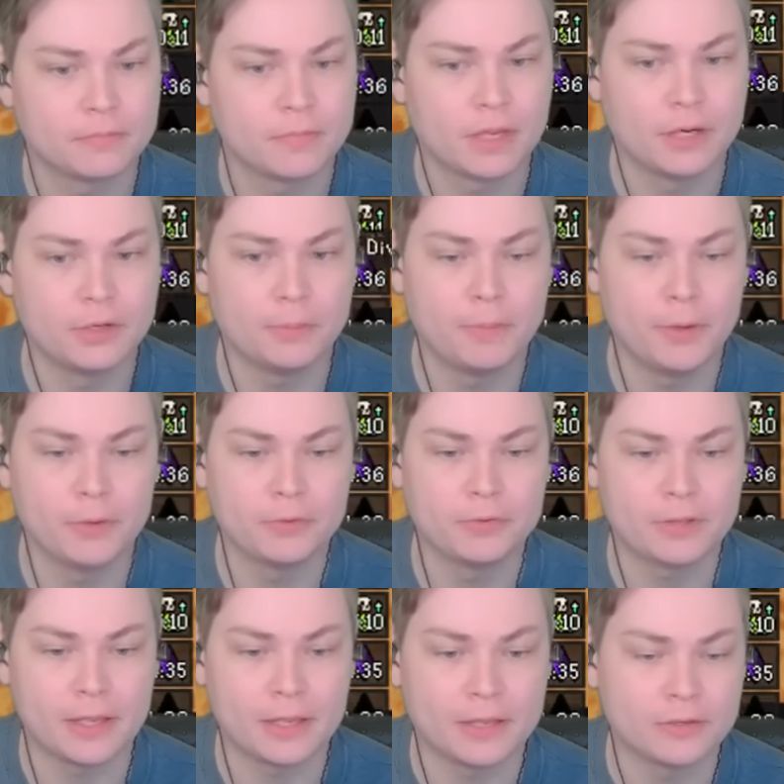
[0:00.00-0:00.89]
And you're
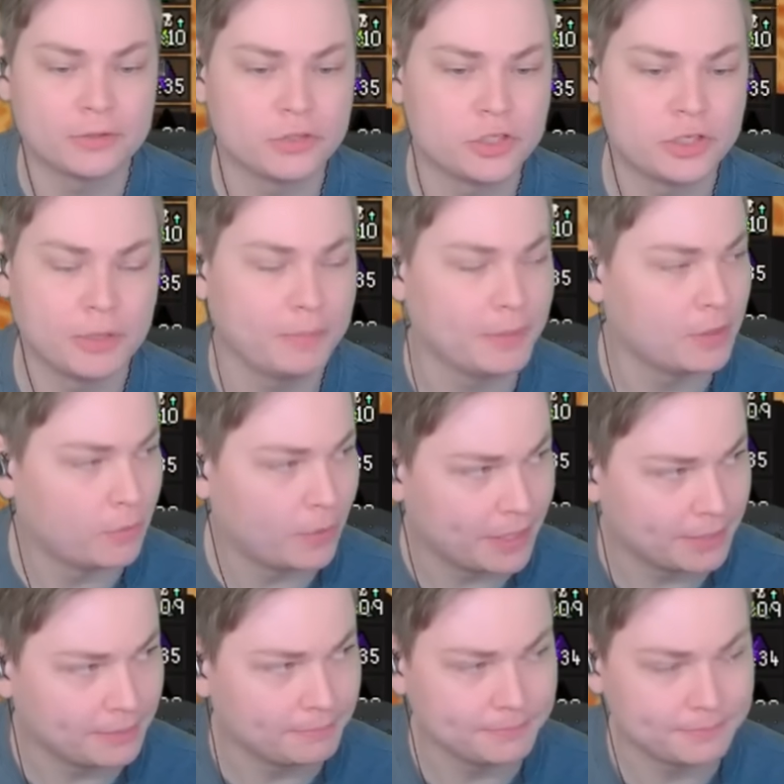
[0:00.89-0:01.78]
both chipping
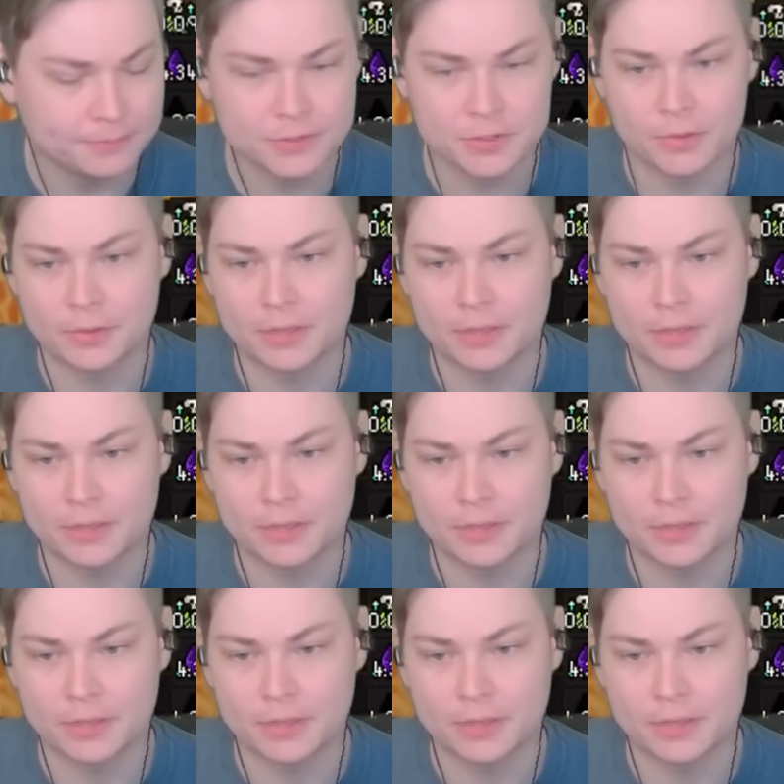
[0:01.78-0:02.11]
away at him, so